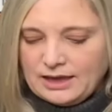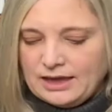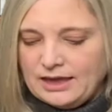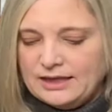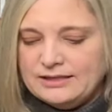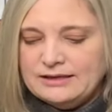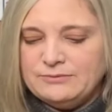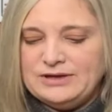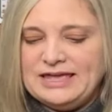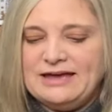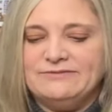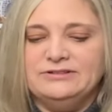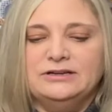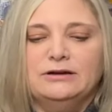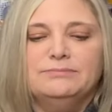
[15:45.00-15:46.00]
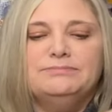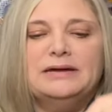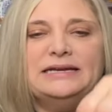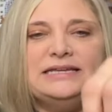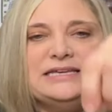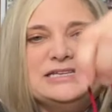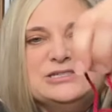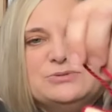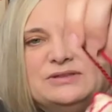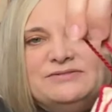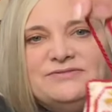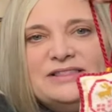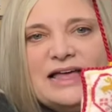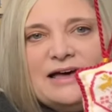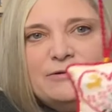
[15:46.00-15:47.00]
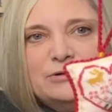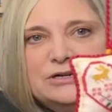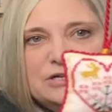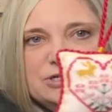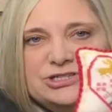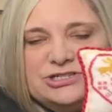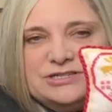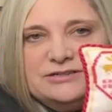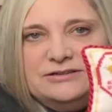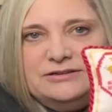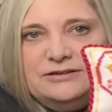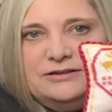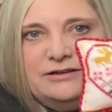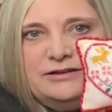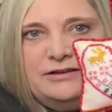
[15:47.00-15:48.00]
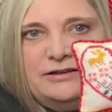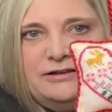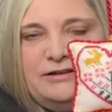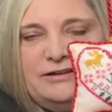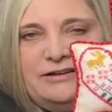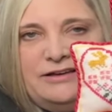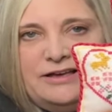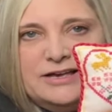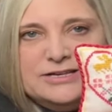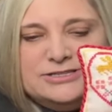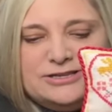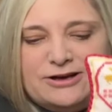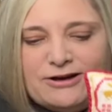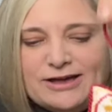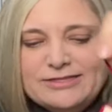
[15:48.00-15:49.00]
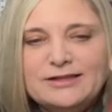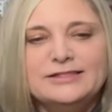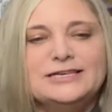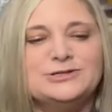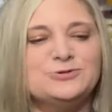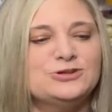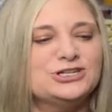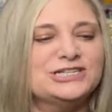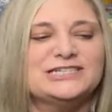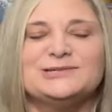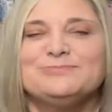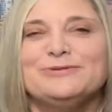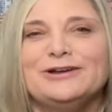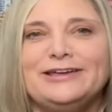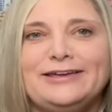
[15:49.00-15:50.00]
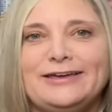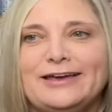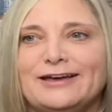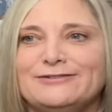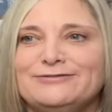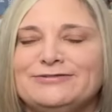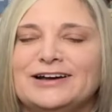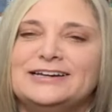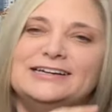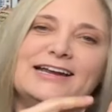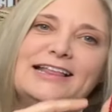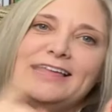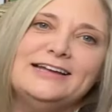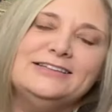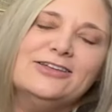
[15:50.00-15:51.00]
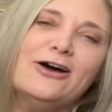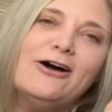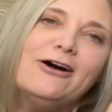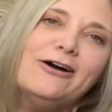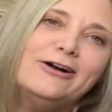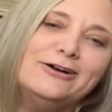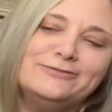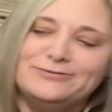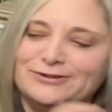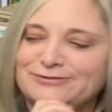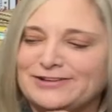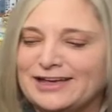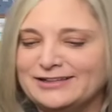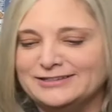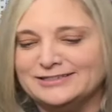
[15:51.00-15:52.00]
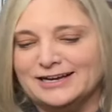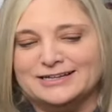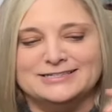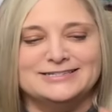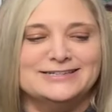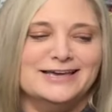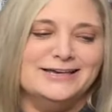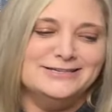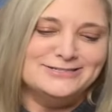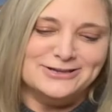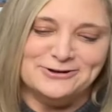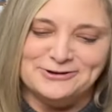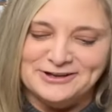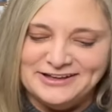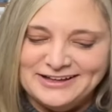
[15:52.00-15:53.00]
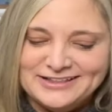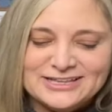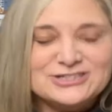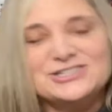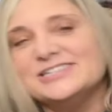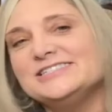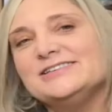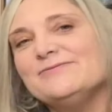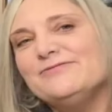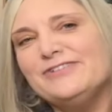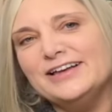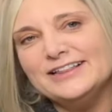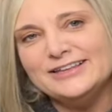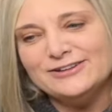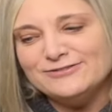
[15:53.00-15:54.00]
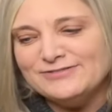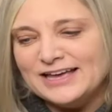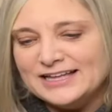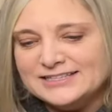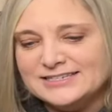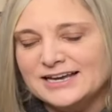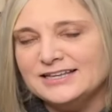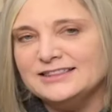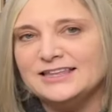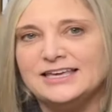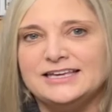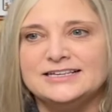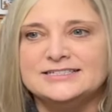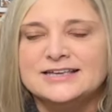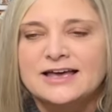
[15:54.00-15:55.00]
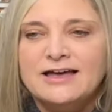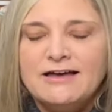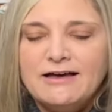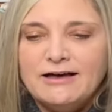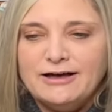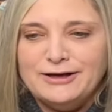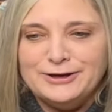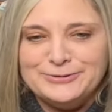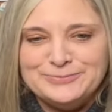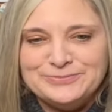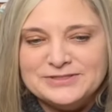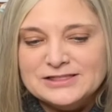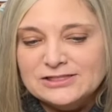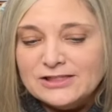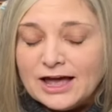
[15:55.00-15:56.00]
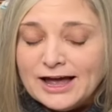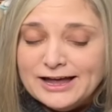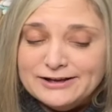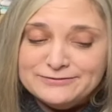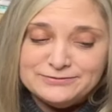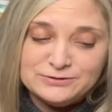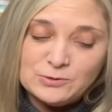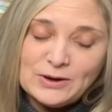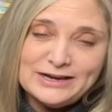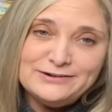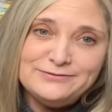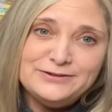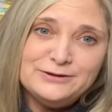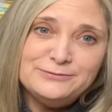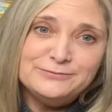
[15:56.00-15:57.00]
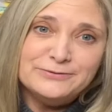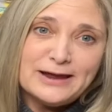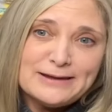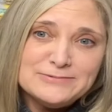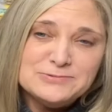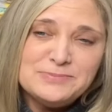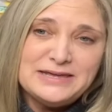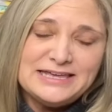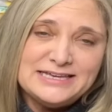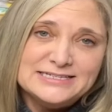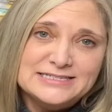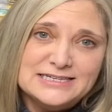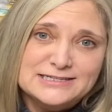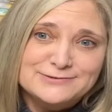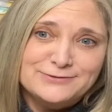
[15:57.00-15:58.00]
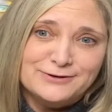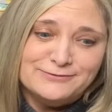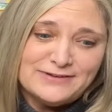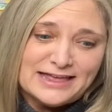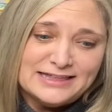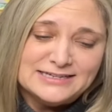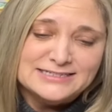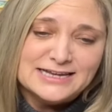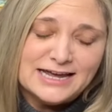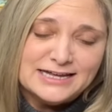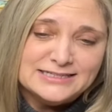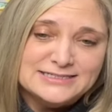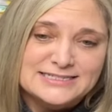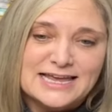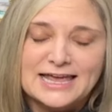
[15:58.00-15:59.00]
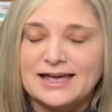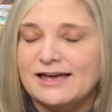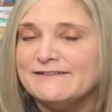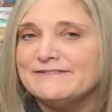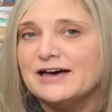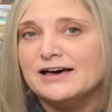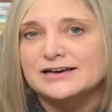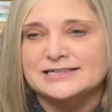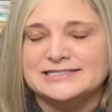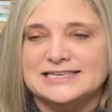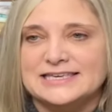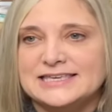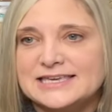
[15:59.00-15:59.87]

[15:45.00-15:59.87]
And then we have little bunnies with flowers. So I thought these were just springy and fun, and I like the heart for Valentine's Day. So this is some fun little Valentine things. I have quite a few framed pieces for Valentine's Day. I have Hugs and